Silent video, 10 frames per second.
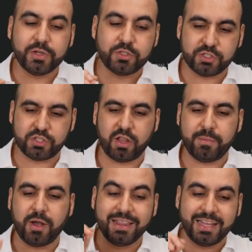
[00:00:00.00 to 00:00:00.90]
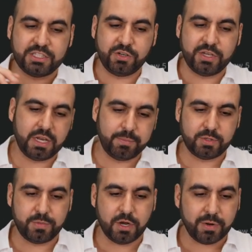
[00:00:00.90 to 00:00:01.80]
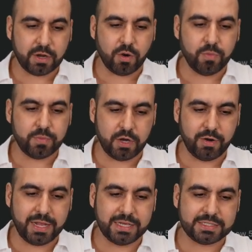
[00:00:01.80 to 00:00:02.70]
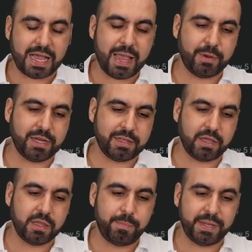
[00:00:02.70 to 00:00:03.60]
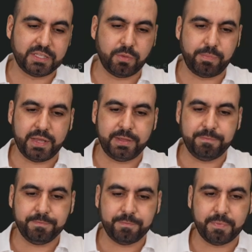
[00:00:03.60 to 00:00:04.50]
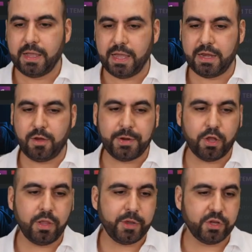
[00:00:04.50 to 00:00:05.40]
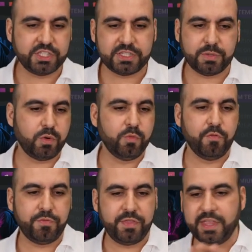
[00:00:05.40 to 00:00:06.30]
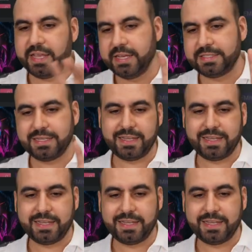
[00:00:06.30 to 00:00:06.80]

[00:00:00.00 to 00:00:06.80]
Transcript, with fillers: to install them unless you need them. So here we go. Here it is. I'm going to click on the pencil button. And here we go. Let me go just remove this